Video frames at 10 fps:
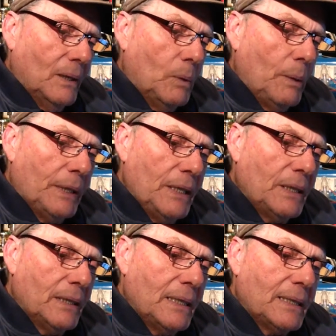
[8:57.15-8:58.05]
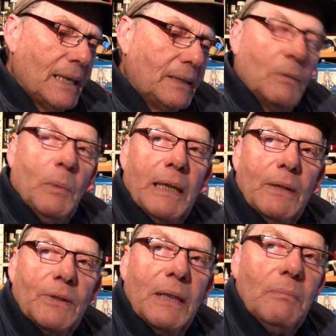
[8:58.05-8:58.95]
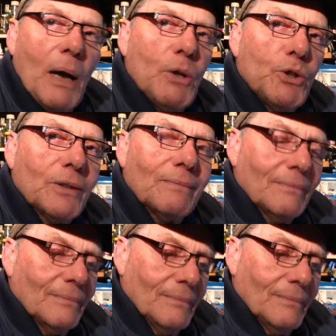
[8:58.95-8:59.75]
we would instantly set the wheels in motion.